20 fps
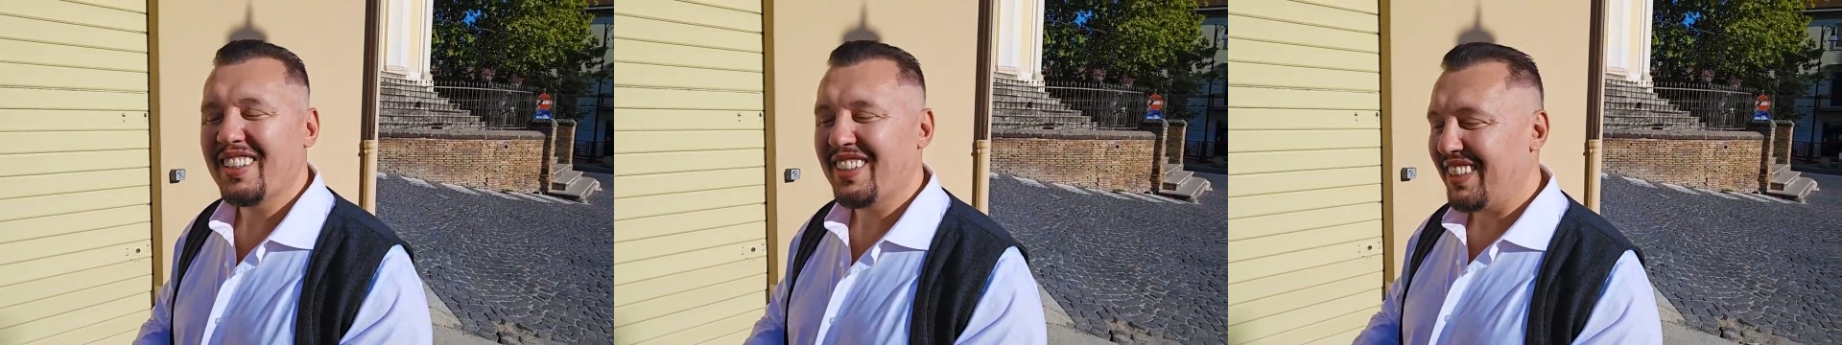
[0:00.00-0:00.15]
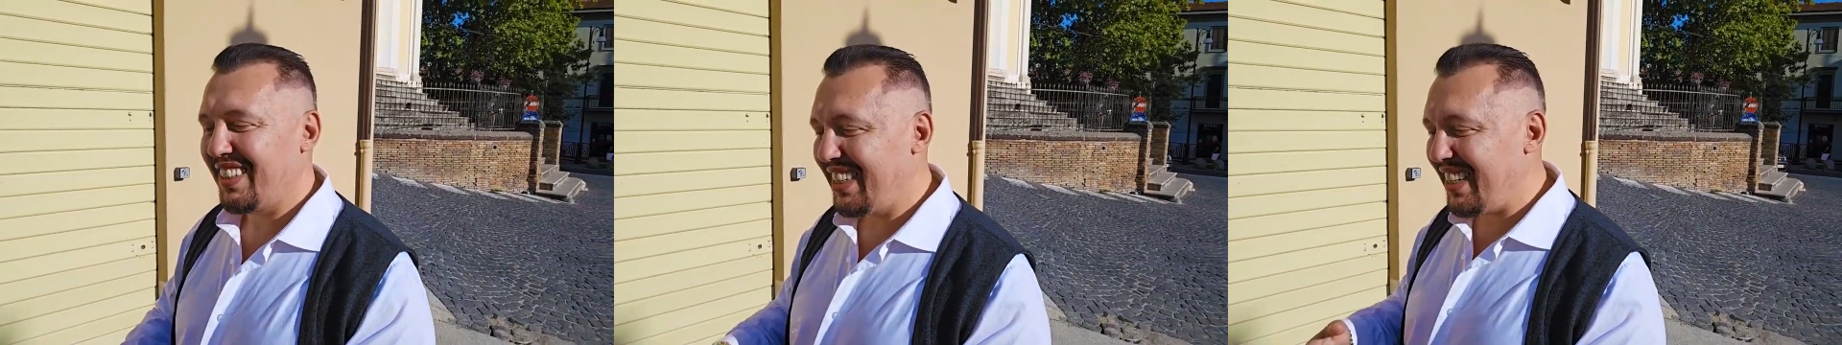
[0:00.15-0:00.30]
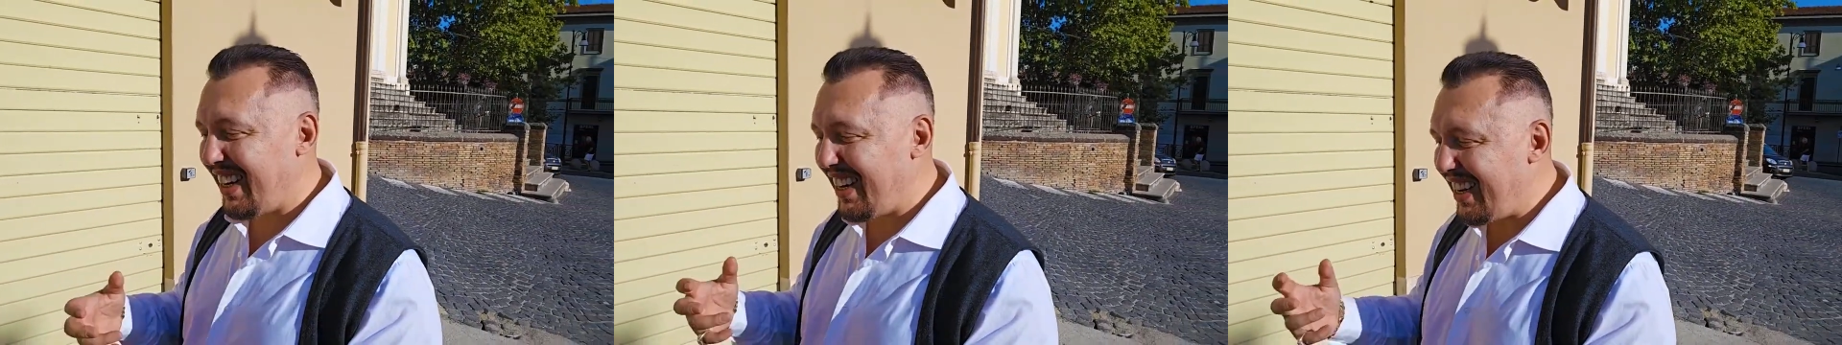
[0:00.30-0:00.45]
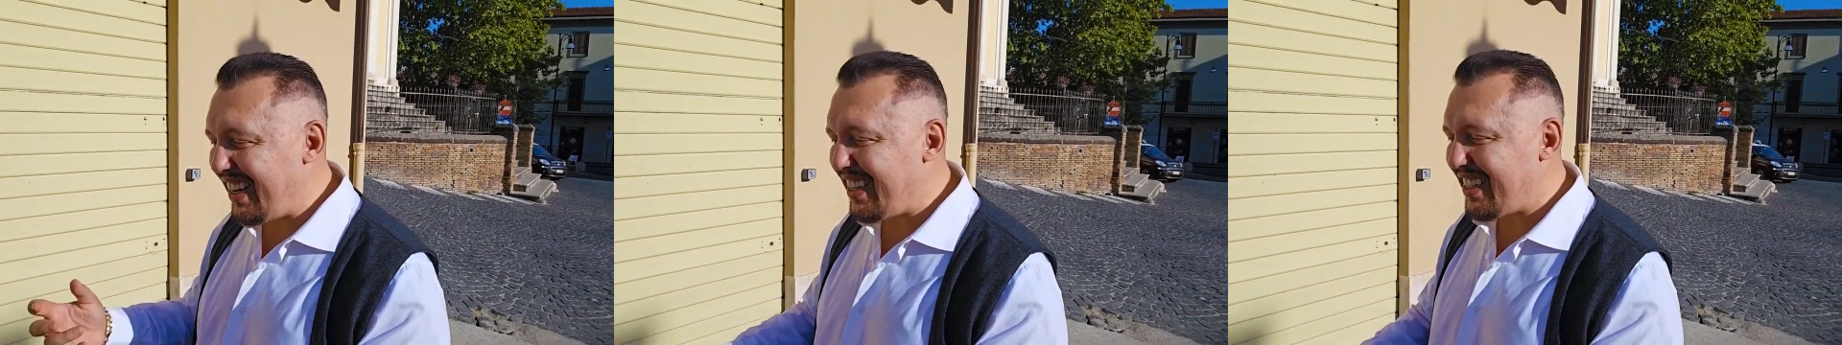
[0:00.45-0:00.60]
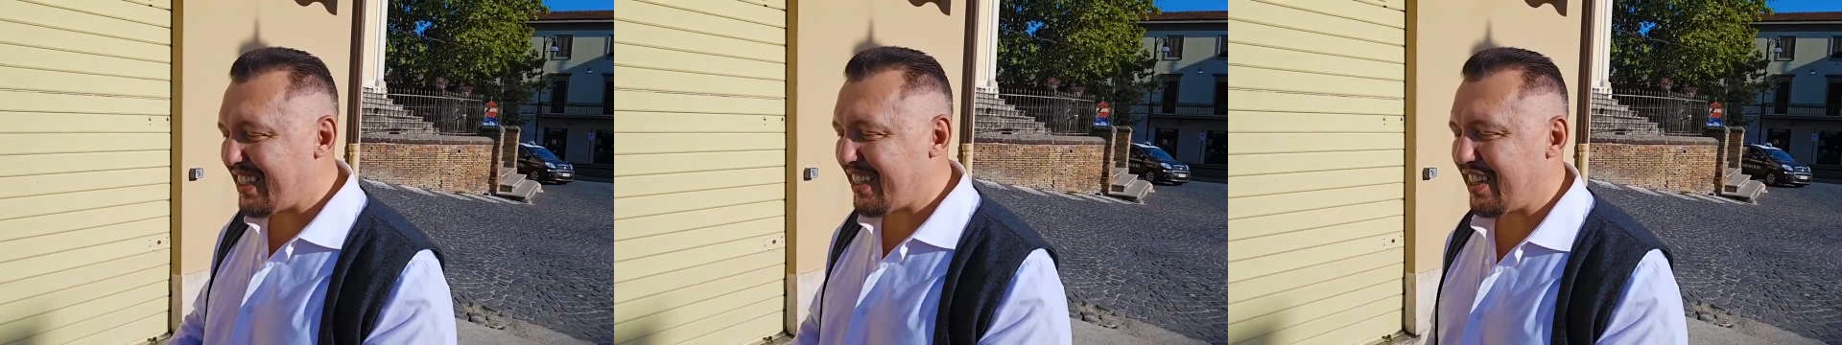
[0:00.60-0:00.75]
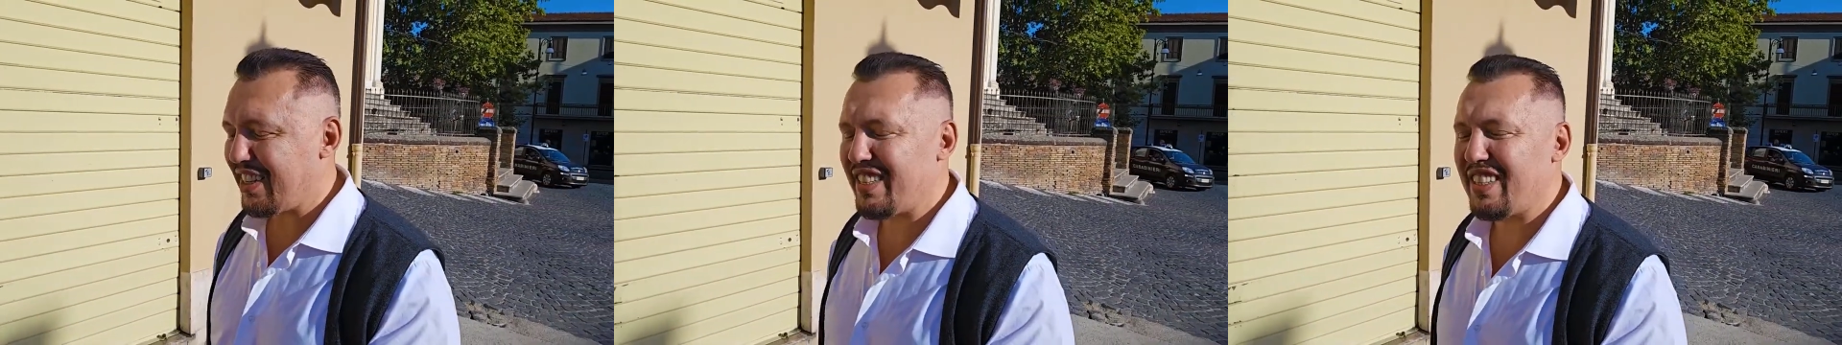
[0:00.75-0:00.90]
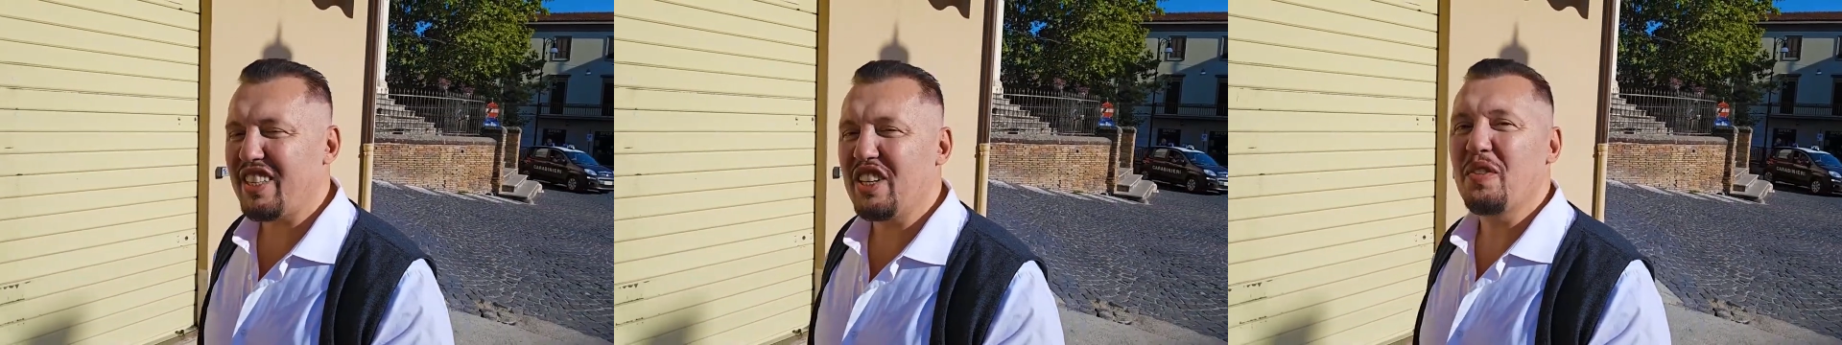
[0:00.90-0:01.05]
Can you tell
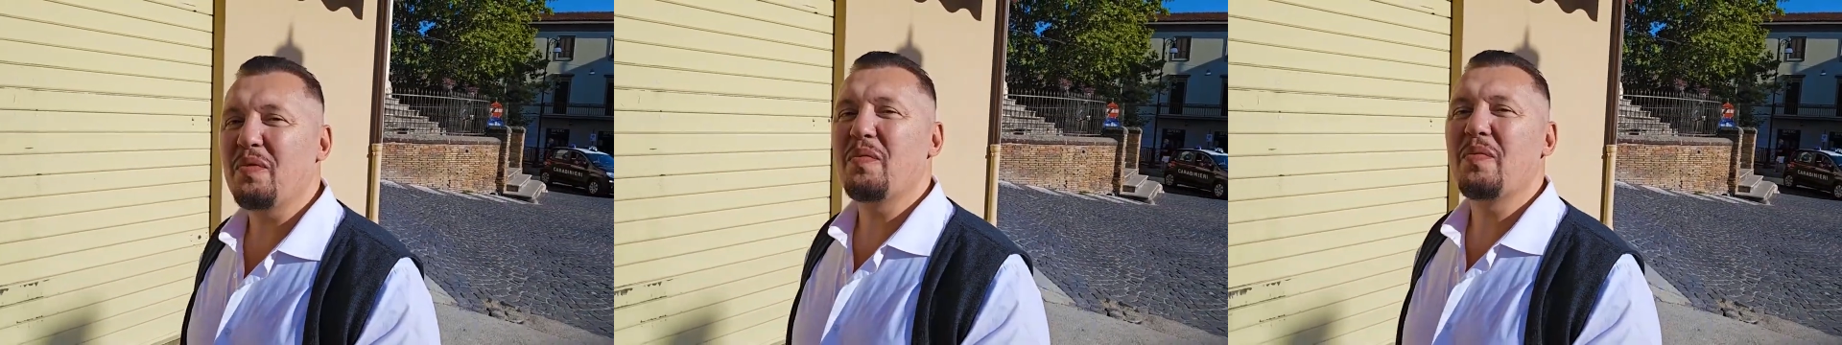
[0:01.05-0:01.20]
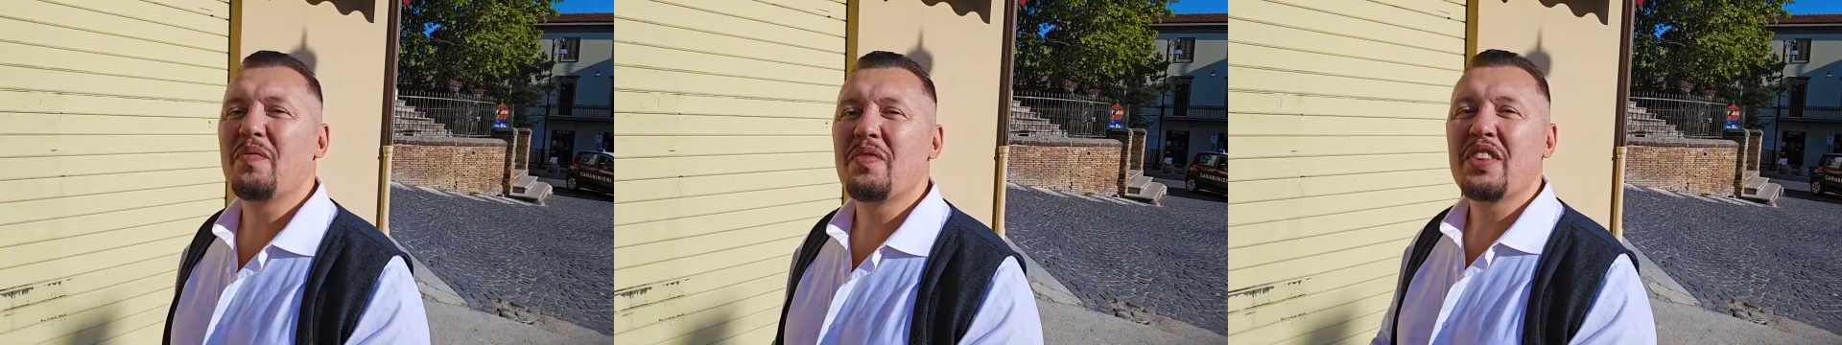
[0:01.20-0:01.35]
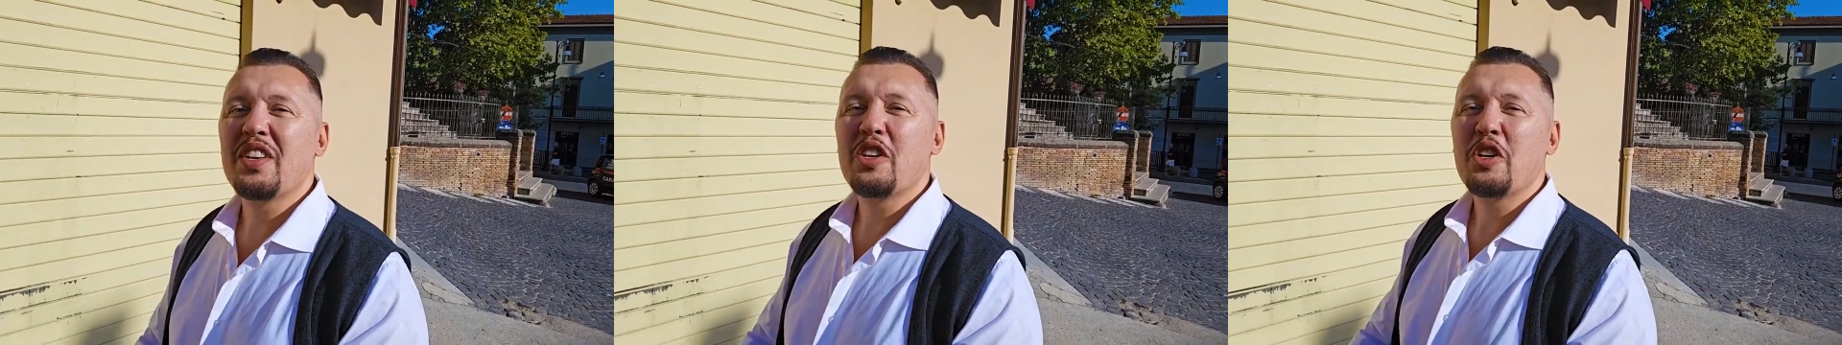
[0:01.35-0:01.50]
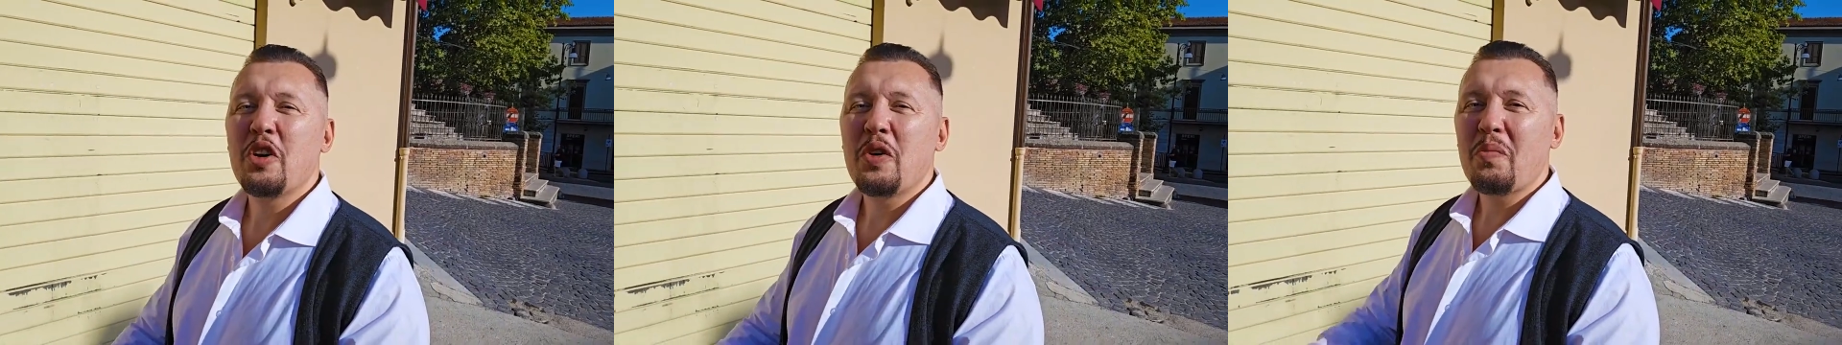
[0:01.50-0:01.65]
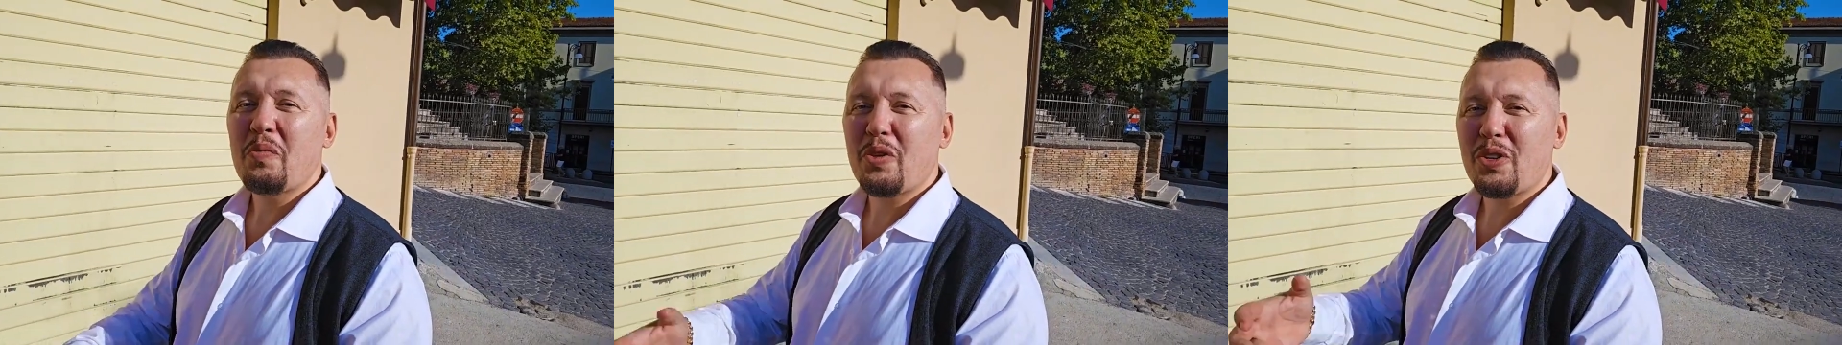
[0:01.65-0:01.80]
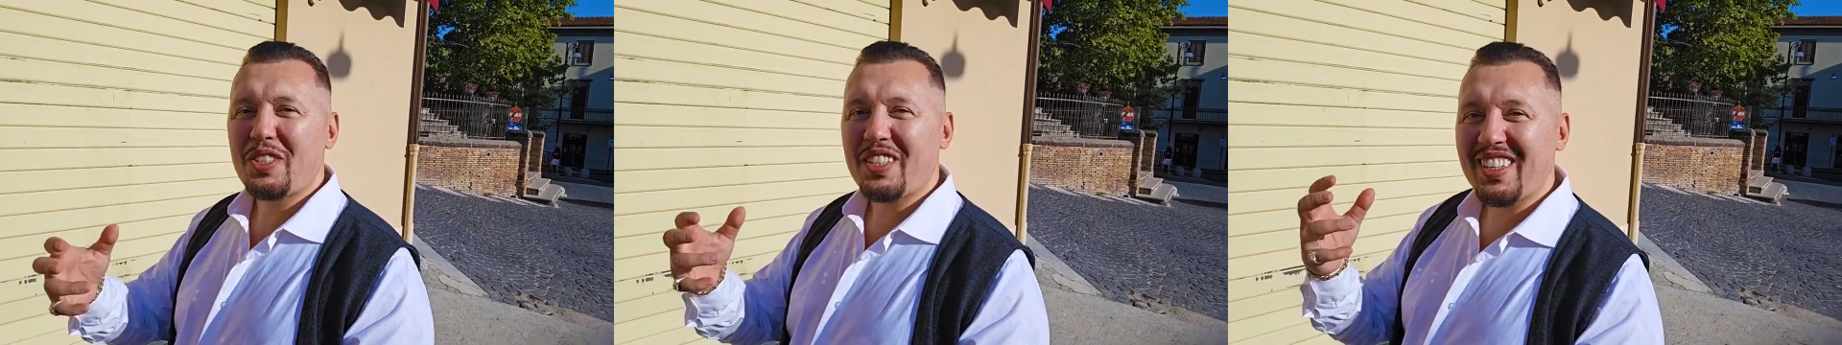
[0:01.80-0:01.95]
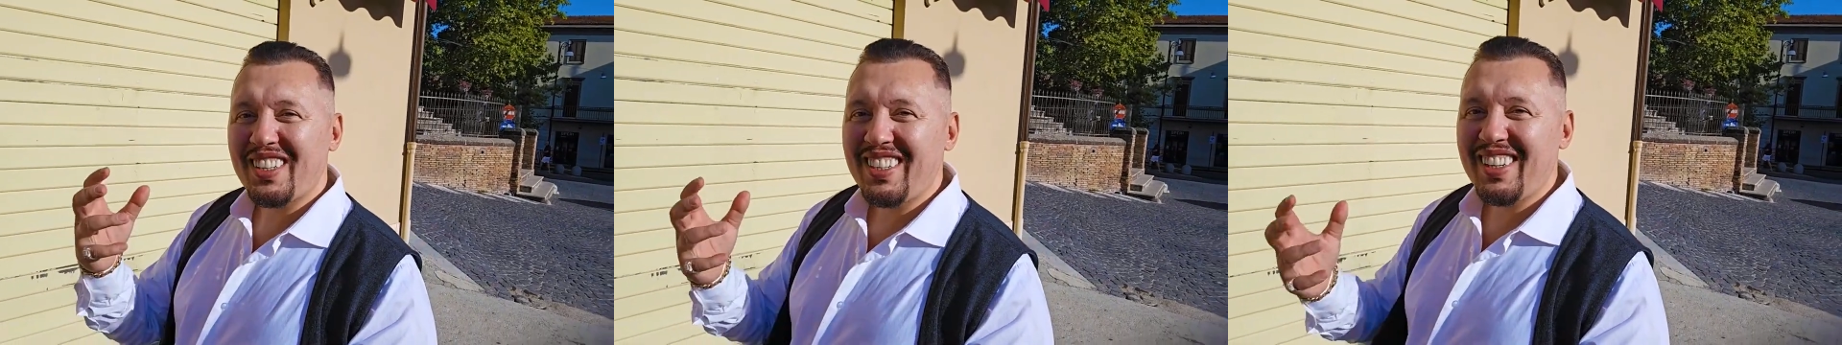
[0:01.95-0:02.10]
me what He's talking
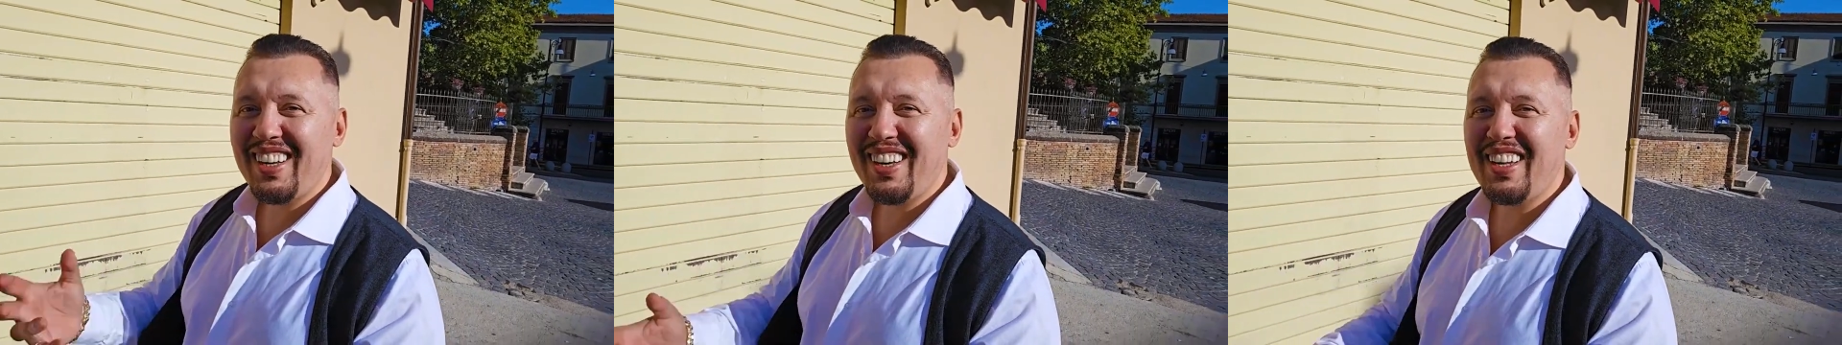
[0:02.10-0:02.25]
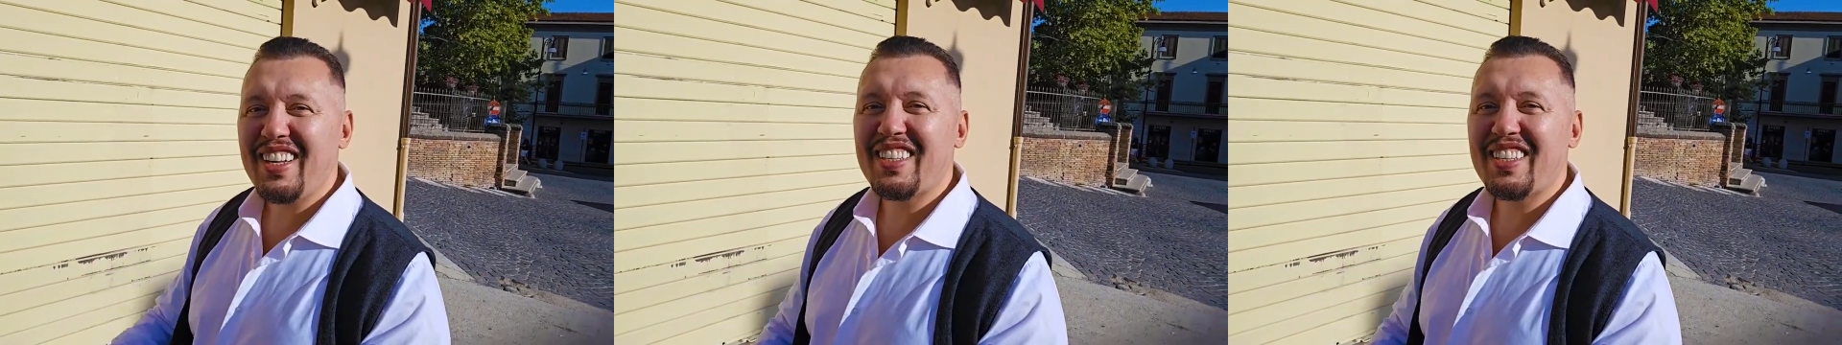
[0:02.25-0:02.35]
about?